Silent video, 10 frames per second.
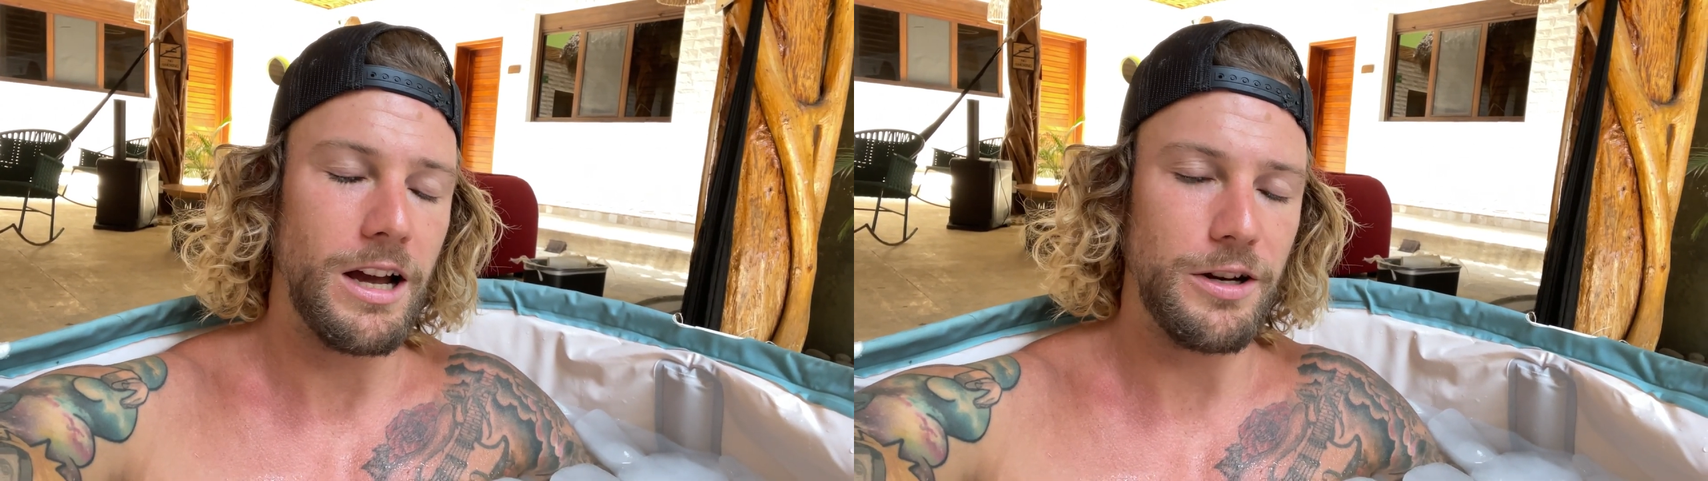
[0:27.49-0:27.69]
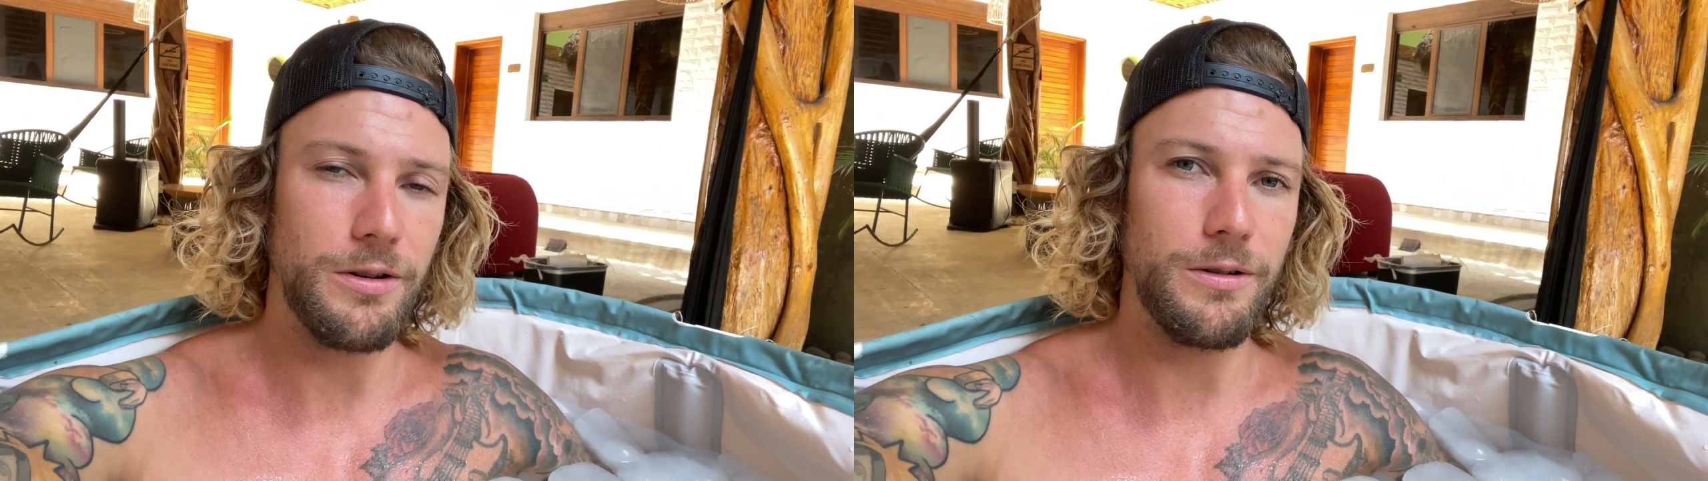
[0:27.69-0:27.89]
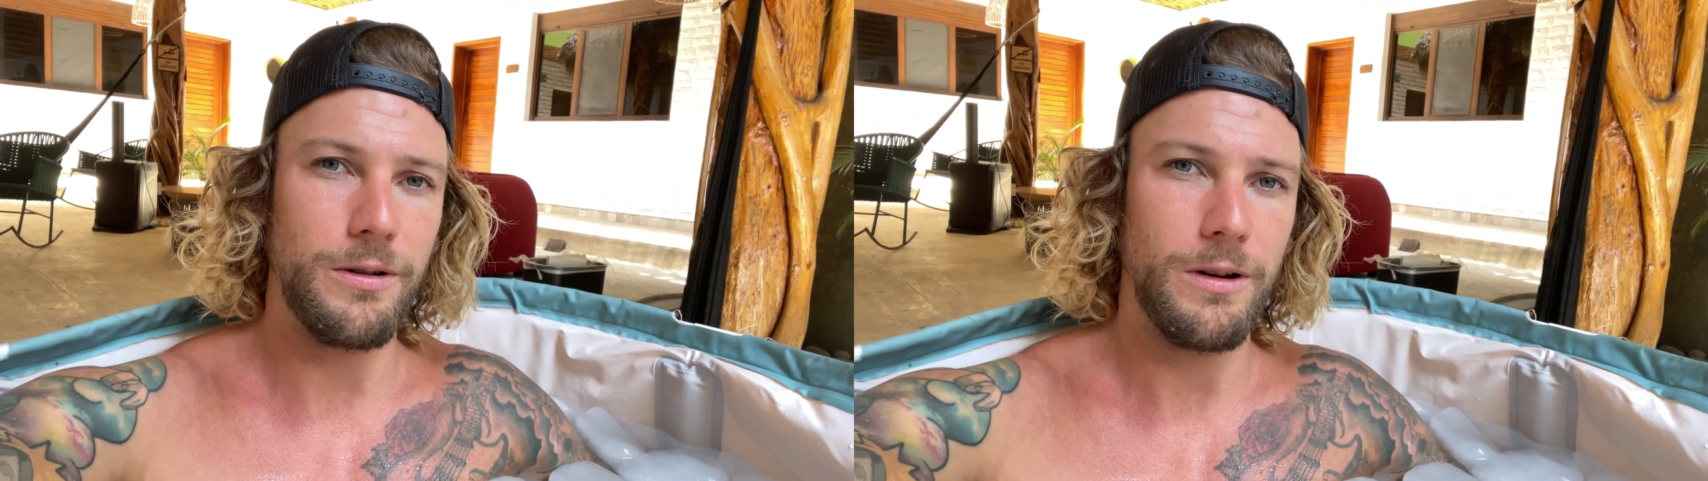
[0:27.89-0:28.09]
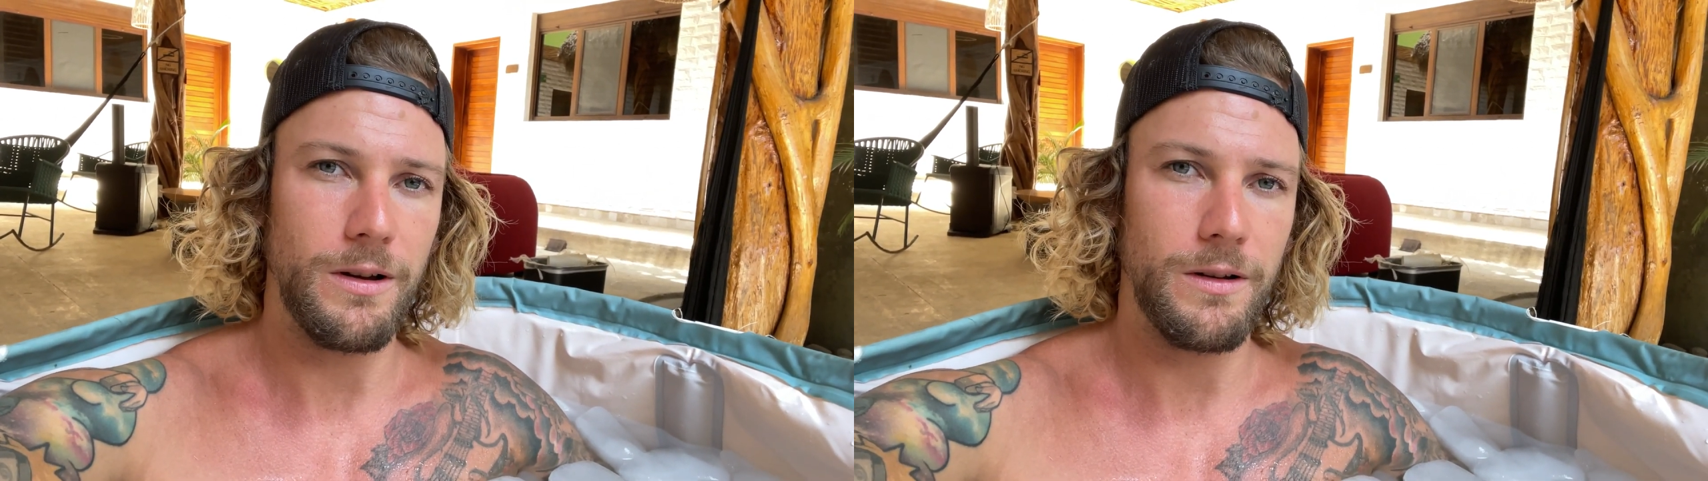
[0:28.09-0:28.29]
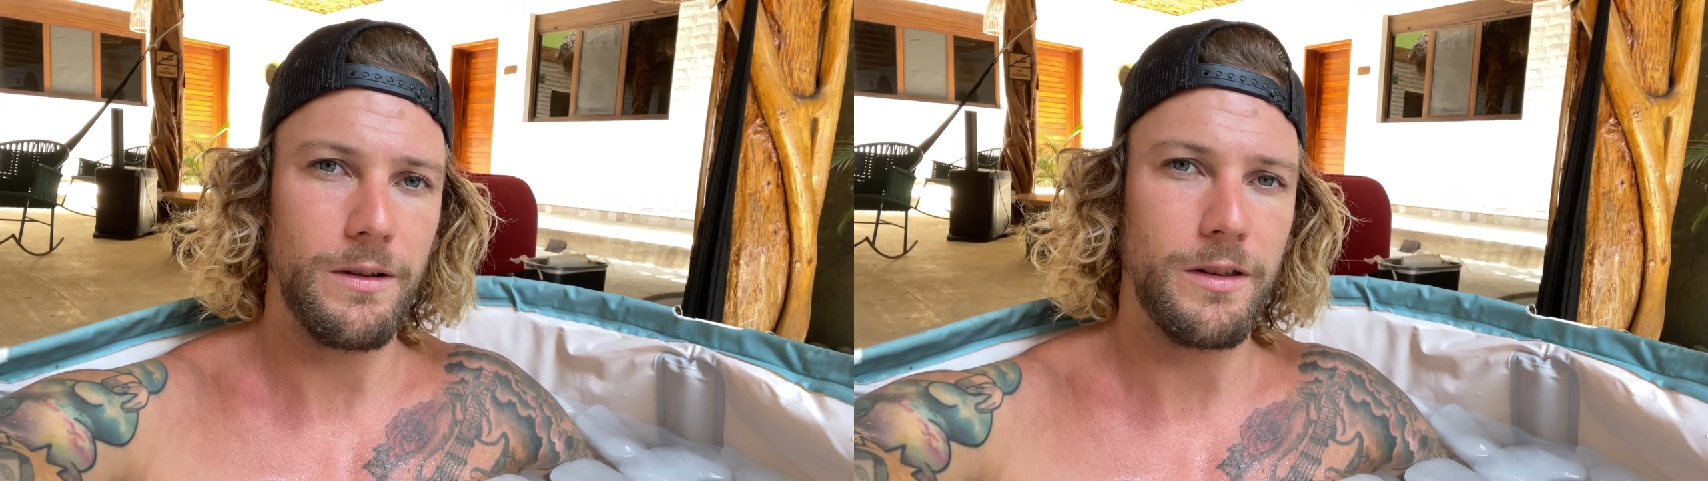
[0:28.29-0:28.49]
do
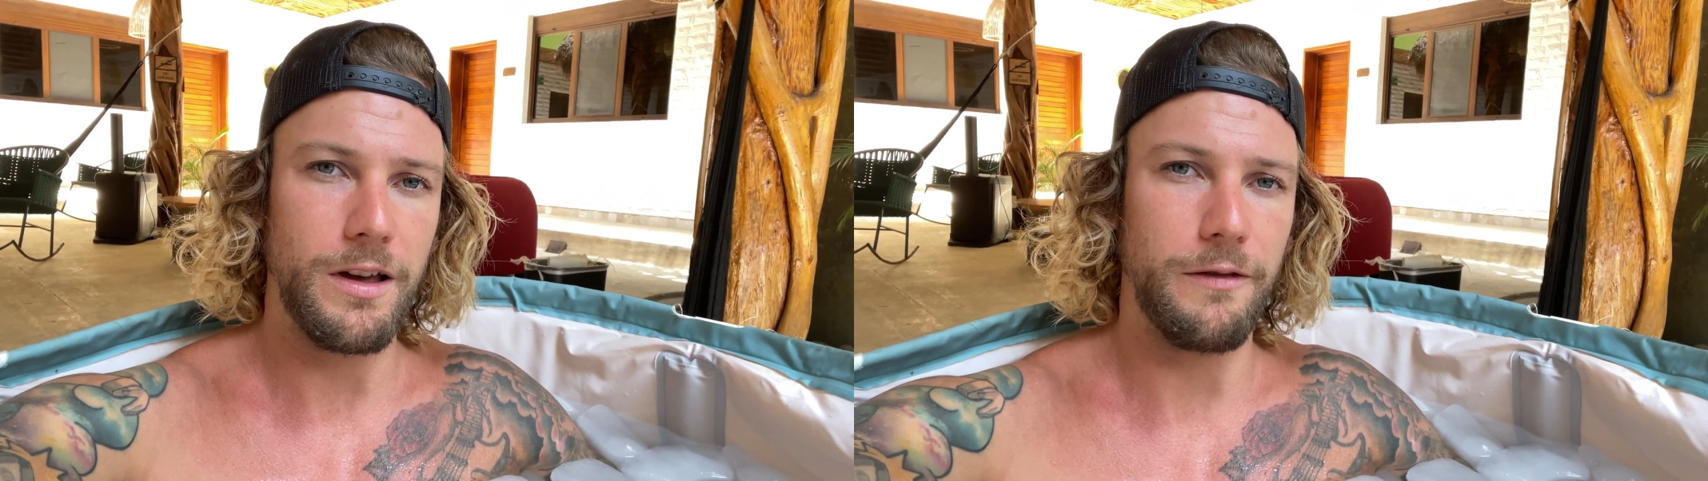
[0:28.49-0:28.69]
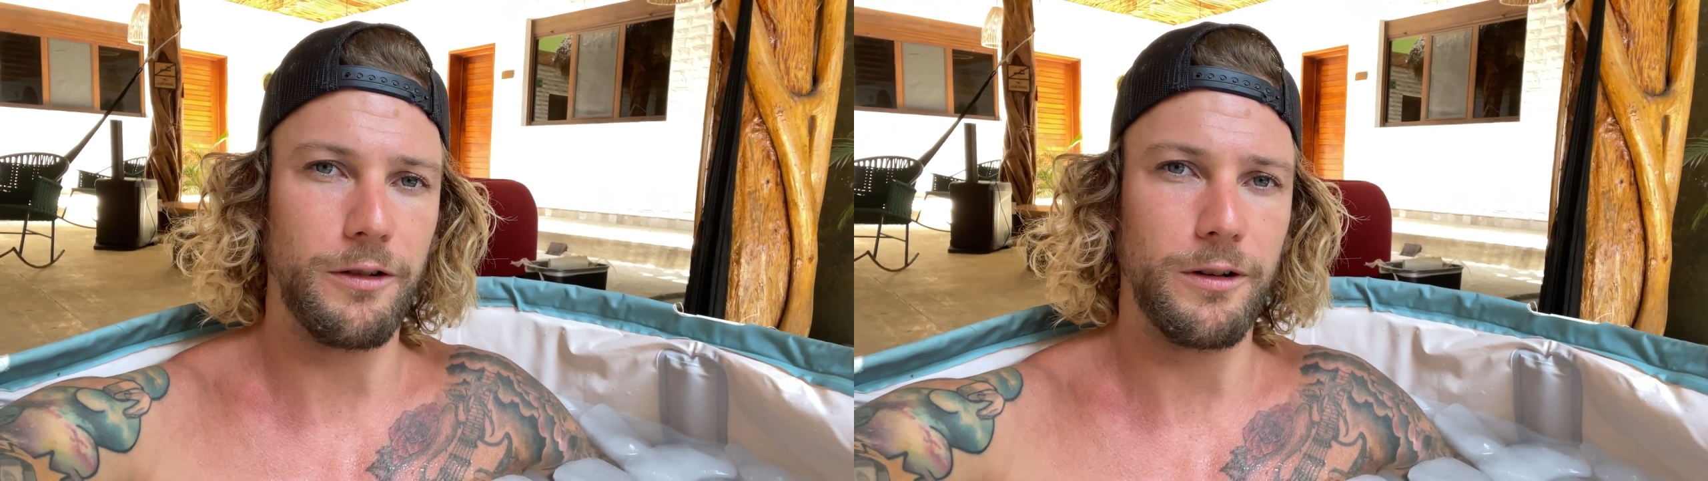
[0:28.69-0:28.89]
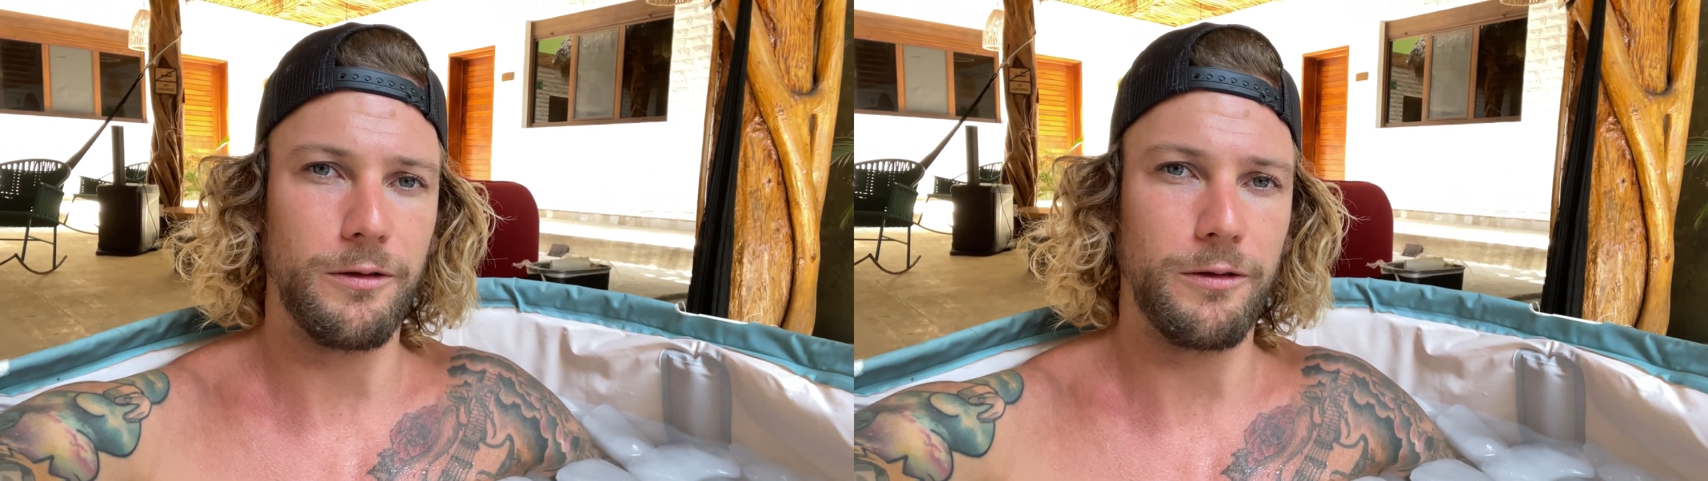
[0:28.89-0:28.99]
suffer